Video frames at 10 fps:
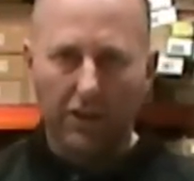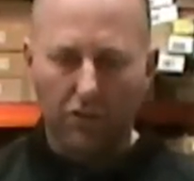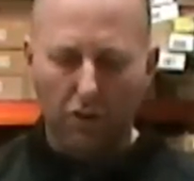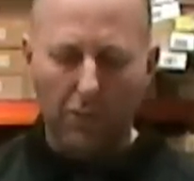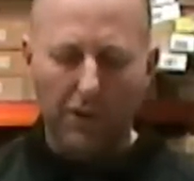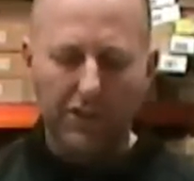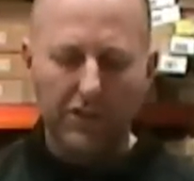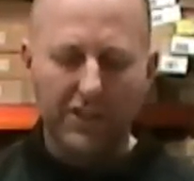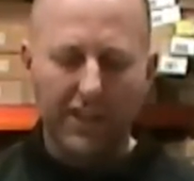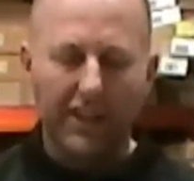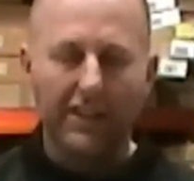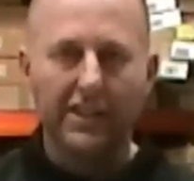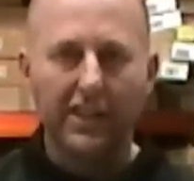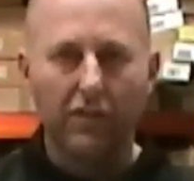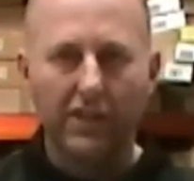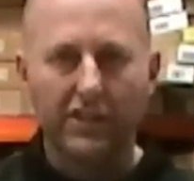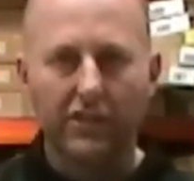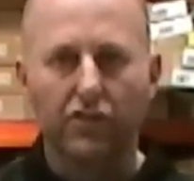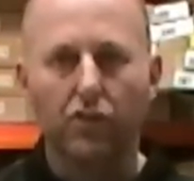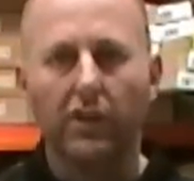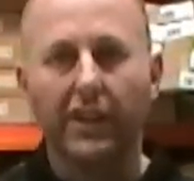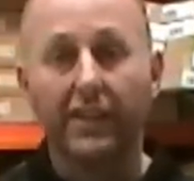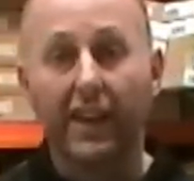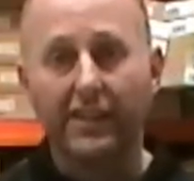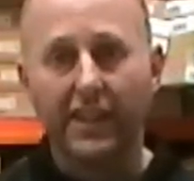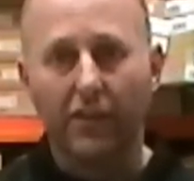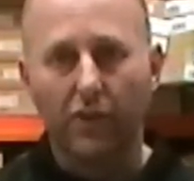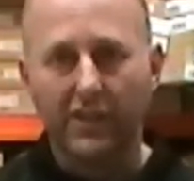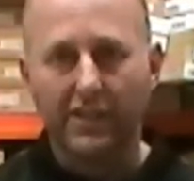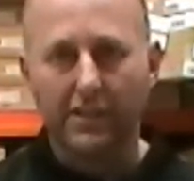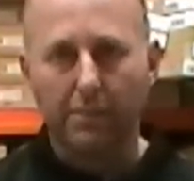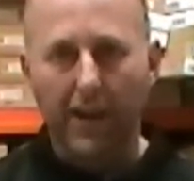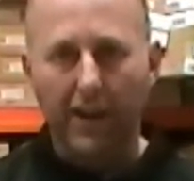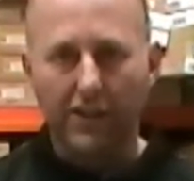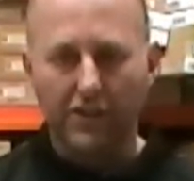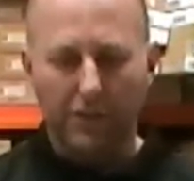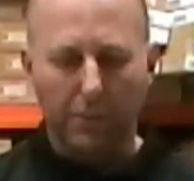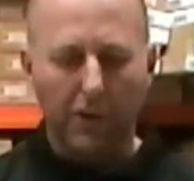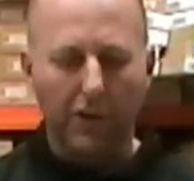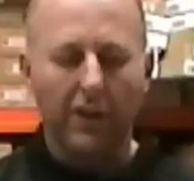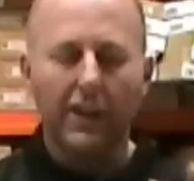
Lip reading: grow with you setting, it decreases the draw length and decreases the poundage of the bow,